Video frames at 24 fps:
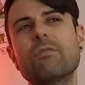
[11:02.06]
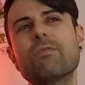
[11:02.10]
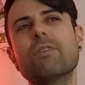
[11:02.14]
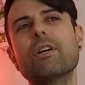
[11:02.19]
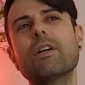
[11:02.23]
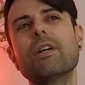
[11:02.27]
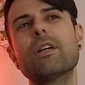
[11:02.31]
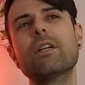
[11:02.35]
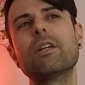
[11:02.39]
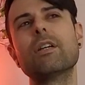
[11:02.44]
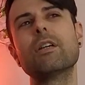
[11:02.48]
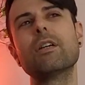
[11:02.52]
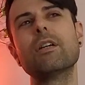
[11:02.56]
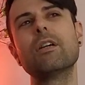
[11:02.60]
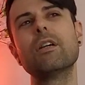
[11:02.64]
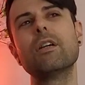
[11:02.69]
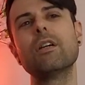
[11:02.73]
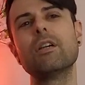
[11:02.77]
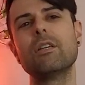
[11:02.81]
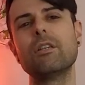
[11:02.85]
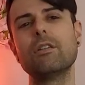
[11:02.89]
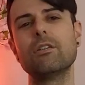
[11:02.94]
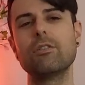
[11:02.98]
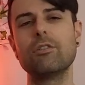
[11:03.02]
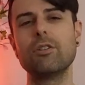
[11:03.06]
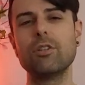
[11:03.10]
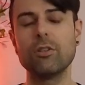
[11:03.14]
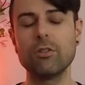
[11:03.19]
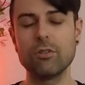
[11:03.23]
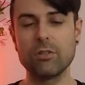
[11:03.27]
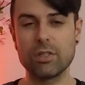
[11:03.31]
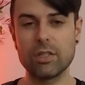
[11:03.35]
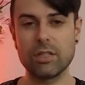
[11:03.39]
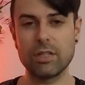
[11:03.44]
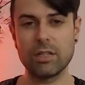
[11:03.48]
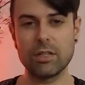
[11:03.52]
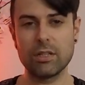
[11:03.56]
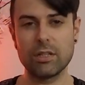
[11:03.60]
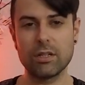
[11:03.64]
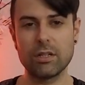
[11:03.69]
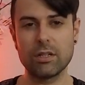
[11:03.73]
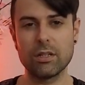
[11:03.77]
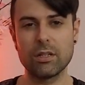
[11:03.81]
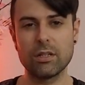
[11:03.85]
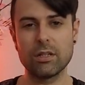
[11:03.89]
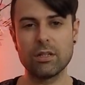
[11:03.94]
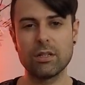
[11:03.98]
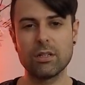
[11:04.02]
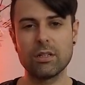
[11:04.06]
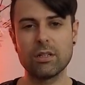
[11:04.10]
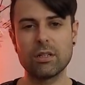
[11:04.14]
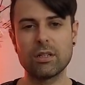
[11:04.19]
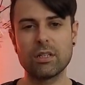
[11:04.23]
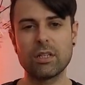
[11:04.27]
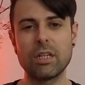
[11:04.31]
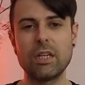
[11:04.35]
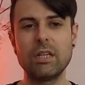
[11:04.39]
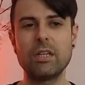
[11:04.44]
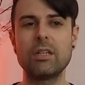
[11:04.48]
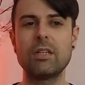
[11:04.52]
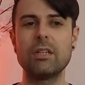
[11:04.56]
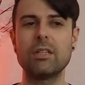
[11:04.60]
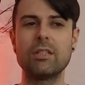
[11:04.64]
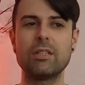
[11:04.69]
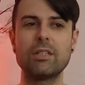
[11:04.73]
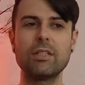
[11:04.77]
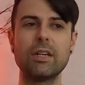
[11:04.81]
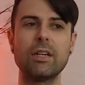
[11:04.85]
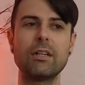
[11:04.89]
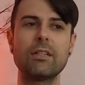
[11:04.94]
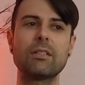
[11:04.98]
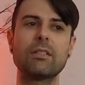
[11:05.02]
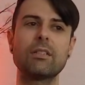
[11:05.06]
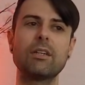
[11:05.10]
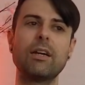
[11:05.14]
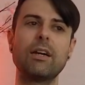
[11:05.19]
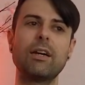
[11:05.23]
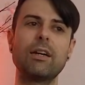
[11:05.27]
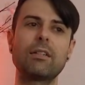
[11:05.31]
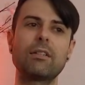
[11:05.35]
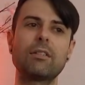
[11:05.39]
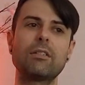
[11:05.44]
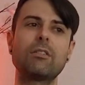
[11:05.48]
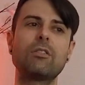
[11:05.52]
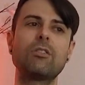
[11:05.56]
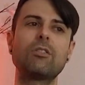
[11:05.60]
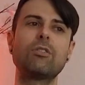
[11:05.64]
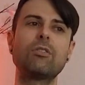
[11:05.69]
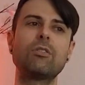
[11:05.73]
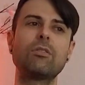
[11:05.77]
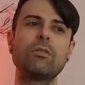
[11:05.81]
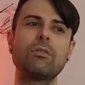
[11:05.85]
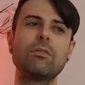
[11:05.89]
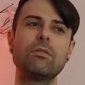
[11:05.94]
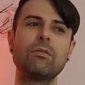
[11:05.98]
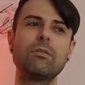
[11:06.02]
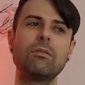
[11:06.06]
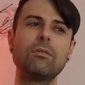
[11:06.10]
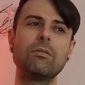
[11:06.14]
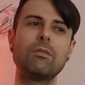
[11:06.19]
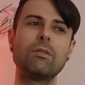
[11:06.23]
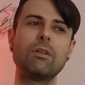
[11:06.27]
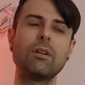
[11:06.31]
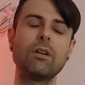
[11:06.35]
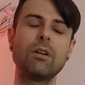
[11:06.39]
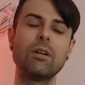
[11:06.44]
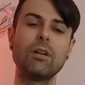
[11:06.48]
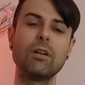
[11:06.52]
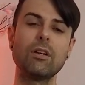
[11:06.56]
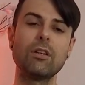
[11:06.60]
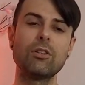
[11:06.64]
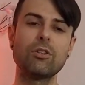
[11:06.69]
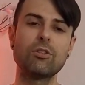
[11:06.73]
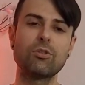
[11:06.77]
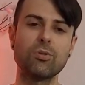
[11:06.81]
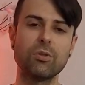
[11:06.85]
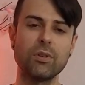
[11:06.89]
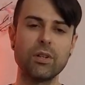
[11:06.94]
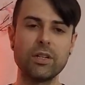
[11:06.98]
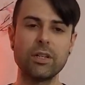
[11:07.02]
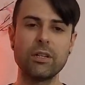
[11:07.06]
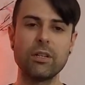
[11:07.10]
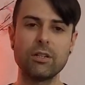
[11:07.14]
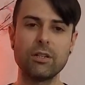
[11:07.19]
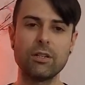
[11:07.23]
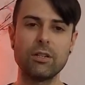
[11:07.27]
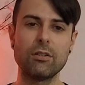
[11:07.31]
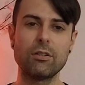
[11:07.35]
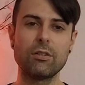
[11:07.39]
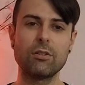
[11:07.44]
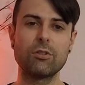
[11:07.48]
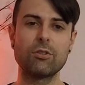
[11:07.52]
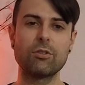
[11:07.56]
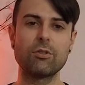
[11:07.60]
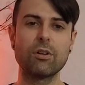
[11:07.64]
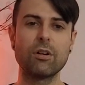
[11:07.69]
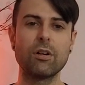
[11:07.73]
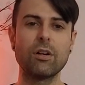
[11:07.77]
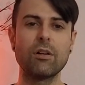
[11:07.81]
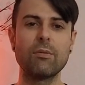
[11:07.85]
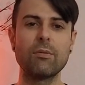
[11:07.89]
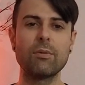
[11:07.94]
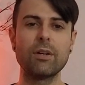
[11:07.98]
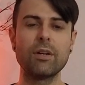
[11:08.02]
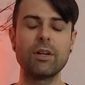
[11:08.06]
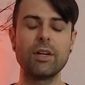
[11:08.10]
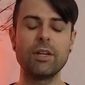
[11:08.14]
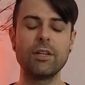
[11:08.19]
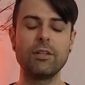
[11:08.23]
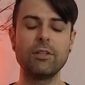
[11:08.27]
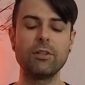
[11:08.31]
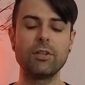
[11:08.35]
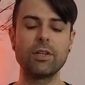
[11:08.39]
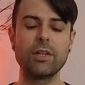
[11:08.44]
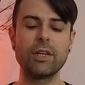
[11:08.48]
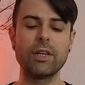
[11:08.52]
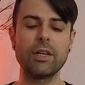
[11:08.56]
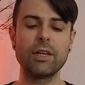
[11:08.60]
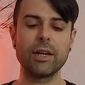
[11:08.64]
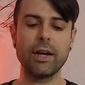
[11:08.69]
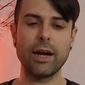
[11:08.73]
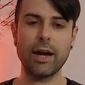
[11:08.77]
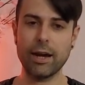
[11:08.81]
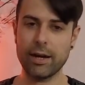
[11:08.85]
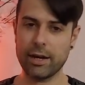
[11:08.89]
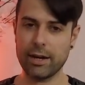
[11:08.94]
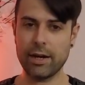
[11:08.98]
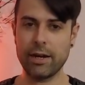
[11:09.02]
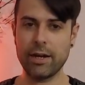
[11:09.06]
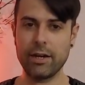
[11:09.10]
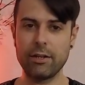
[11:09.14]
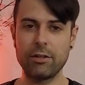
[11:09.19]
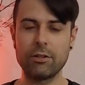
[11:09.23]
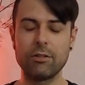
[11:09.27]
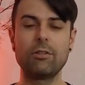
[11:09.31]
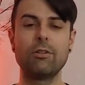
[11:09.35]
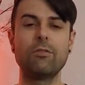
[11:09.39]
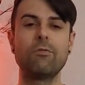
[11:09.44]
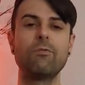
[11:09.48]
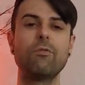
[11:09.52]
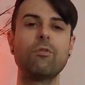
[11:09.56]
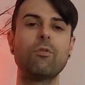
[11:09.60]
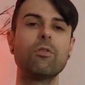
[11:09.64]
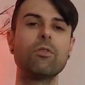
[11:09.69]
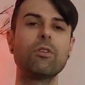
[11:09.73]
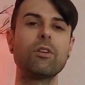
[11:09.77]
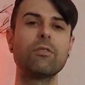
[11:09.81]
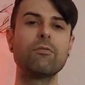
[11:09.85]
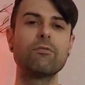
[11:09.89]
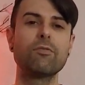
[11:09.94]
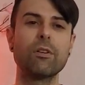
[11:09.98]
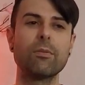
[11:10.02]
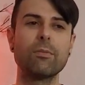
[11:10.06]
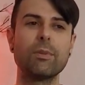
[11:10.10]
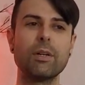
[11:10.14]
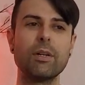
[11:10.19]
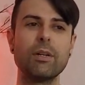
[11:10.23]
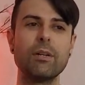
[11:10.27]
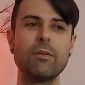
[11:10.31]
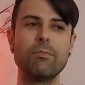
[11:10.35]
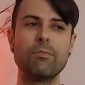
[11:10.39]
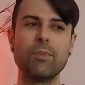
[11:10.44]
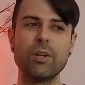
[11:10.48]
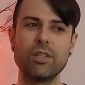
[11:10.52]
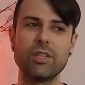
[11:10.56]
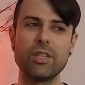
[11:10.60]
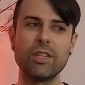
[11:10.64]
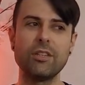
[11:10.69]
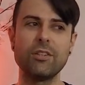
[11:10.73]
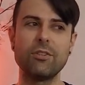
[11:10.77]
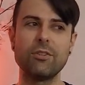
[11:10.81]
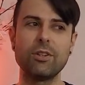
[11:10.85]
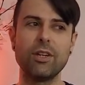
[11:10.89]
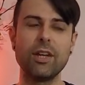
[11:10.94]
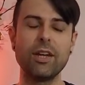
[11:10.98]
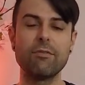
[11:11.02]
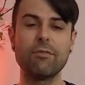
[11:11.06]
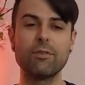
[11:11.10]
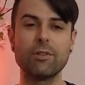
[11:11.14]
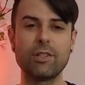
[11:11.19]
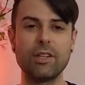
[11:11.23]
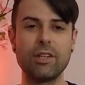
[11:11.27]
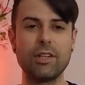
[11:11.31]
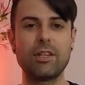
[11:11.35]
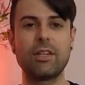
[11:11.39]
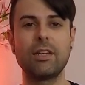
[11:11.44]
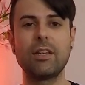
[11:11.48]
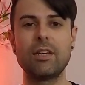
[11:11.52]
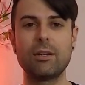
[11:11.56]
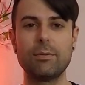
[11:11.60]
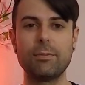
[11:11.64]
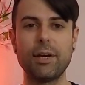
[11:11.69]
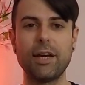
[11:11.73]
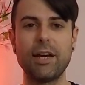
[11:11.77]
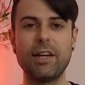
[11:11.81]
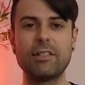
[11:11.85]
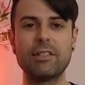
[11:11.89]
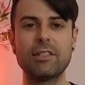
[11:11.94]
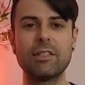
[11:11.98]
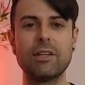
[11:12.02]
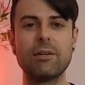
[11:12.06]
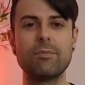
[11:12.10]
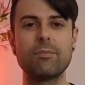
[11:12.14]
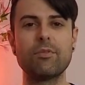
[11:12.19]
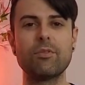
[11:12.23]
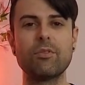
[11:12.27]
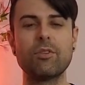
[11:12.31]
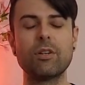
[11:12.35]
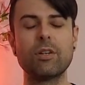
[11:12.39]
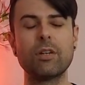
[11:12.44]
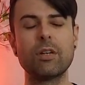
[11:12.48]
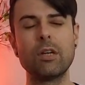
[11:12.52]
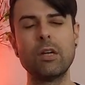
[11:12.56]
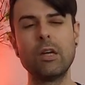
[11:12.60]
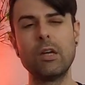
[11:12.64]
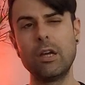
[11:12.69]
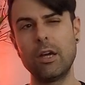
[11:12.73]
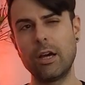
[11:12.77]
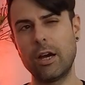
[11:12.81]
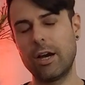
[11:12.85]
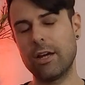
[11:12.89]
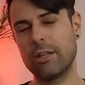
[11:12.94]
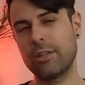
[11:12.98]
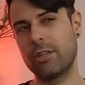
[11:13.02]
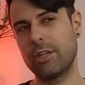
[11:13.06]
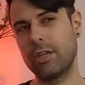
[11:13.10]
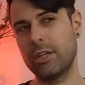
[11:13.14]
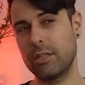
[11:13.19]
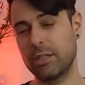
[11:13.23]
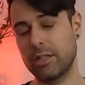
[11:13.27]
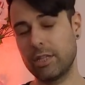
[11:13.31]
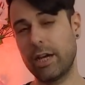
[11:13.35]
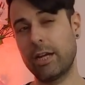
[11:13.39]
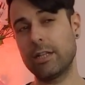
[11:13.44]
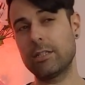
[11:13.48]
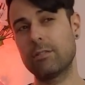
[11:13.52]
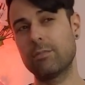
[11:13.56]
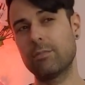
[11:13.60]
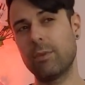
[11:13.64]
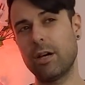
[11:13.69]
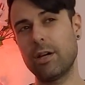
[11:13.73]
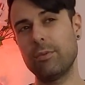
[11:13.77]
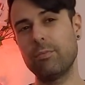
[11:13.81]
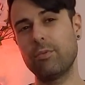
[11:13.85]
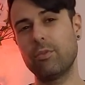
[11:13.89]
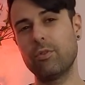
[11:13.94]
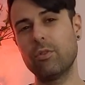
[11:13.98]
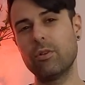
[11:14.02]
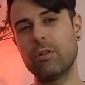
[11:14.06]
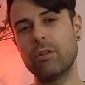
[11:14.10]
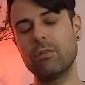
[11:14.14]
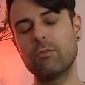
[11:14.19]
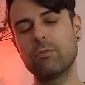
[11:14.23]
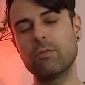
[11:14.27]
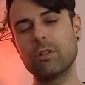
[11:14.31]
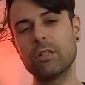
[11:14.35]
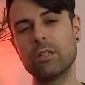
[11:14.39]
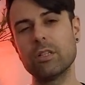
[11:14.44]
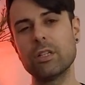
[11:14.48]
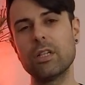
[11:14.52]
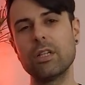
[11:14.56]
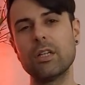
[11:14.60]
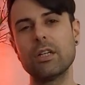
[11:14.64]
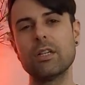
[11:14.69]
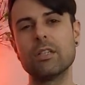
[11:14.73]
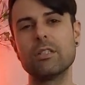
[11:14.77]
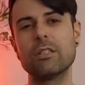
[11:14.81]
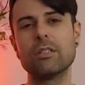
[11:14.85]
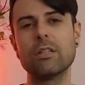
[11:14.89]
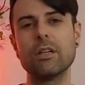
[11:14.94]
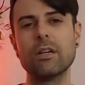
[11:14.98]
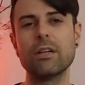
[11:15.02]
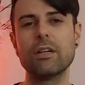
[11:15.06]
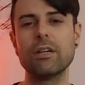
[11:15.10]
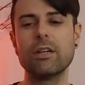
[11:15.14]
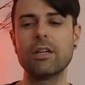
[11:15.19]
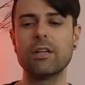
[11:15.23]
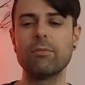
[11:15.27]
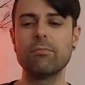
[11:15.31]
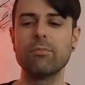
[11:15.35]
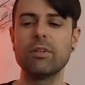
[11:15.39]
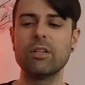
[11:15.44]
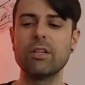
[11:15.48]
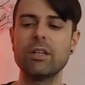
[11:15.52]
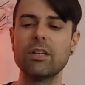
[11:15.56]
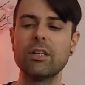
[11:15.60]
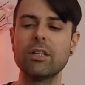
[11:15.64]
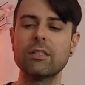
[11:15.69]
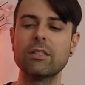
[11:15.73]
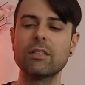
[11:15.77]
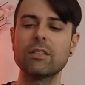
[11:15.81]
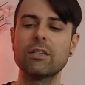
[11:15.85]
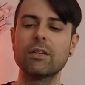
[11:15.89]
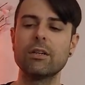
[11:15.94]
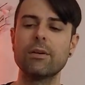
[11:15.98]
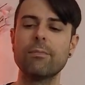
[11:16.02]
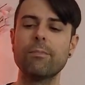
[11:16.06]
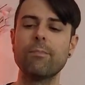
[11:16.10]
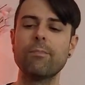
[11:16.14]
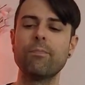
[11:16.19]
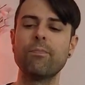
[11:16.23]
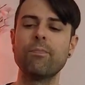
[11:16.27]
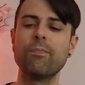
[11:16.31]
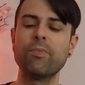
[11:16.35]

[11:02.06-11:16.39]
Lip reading: like you're using kinky sex acts to trigger trauma and you're getting a high or euphoria from it, but then you're never taking it past that point. I think that's my point really, is that in BDSM,